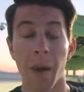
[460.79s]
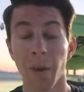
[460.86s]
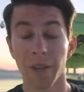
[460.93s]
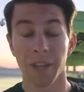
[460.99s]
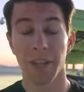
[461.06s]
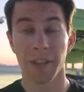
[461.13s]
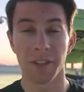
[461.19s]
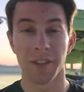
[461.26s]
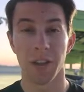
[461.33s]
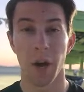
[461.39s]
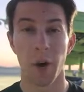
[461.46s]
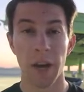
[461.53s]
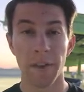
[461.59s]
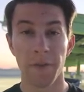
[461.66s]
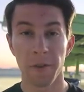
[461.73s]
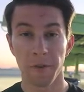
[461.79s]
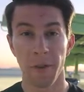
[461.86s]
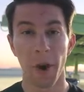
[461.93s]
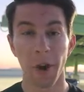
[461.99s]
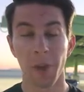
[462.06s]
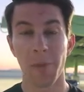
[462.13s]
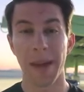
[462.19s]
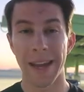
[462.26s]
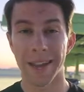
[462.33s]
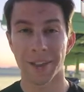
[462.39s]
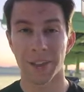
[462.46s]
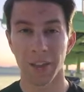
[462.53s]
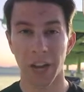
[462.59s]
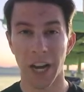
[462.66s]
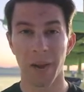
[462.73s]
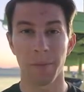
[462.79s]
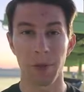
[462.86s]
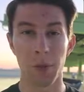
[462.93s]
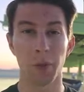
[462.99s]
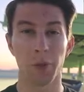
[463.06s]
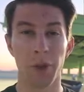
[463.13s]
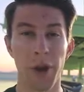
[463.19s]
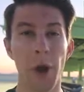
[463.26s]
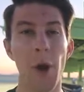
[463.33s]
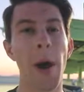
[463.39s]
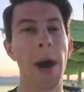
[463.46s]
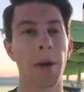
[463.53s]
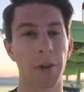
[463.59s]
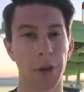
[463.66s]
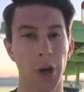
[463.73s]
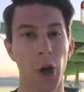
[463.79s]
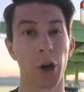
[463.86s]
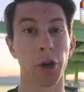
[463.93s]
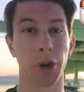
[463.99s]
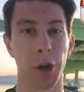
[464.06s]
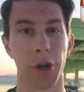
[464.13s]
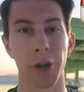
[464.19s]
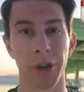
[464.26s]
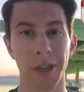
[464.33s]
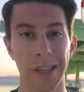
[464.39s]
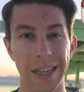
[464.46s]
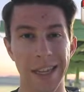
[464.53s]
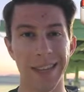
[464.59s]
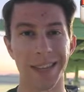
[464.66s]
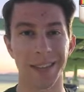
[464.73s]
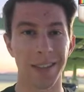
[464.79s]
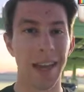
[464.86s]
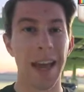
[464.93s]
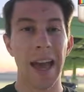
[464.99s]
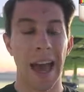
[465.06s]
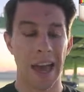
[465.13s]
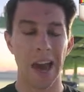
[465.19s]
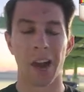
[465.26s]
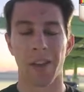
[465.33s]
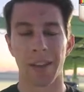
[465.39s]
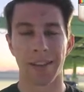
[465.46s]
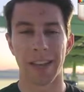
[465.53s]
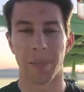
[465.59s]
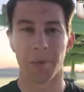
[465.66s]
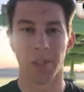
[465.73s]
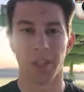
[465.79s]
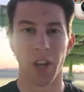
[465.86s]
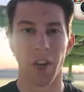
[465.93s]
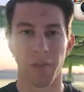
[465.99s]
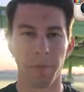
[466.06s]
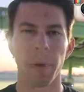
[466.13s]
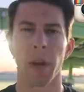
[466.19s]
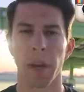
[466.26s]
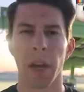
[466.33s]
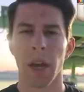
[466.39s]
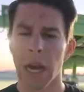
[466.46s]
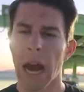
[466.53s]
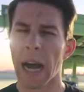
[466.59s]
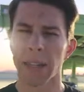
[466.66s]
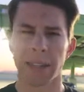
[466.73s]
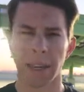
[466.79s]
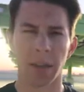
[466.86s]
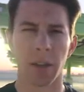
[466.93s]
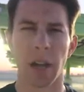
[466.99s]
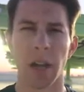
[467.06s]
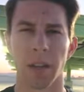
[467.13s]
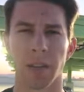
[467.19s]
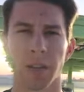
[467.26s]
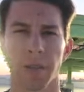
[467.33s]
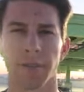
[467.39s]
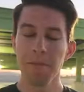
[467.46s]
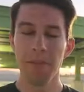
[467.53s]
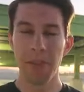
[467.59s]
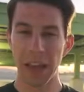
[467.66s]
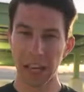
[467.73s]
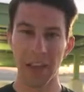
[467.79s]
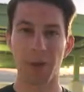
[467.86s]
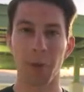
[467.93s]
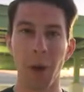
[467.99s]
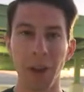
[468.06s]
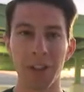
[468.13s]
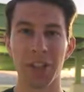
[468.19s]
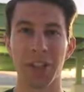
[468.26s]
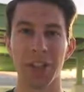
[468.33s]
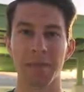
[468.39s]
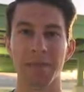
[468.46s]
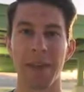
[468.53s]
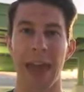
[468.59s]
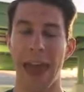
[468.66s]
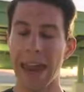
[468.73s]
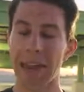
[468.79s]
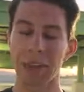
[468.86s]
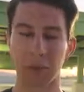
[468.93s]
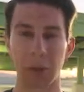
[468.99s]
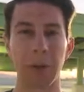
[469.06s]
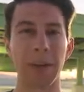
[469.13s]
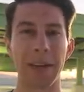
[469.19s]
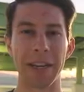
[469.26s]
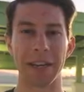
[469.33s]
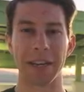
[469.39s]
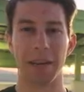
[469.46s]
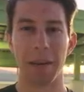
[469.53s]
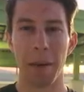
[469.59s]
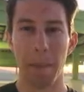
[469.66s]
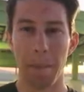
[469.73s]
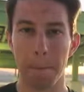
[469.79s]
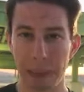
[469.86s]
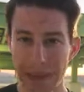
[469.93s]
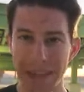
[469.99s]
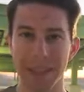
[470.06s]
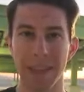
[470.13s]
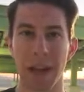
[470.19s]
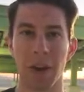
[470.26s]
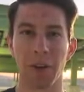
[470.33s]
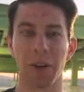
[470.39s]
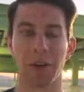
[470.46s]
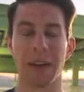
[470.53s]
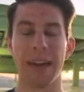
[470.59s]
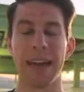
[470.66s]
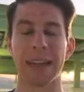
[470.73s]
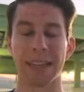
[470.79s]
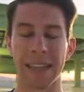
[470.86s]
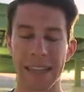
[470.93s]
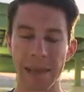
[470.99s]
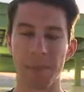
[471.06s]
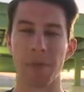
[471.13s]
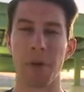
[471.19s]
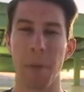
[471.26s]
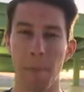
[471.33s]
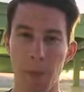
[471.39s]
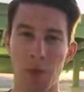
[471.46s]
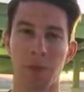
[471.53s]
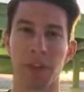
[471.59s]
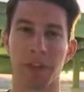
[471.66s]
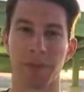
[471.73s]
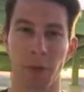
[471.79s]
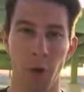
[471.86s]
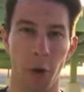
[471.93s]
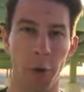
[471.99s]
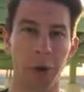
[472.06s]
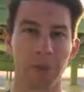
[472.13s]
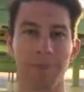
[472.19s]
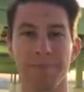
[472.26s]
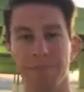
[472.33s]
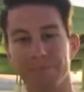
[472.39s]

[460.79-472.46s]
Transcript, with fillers: I will say this though, if you follow my Instagram, you will know how the car currently is and all that type of stuff, but I digress. Thank you for watching, and as always, peace out and keep moving forward.